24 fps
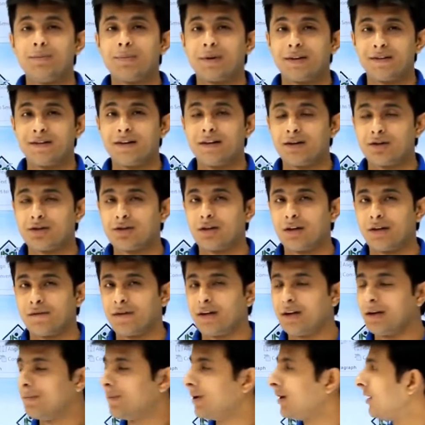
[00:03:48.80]
presentation
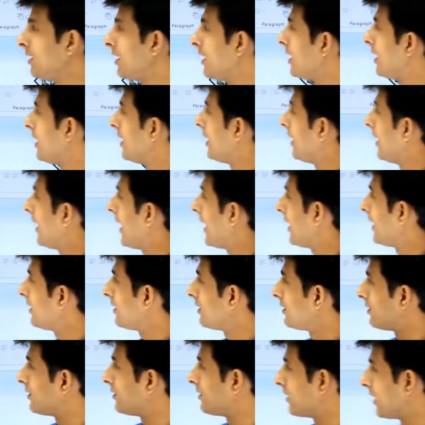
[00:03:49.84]
available. And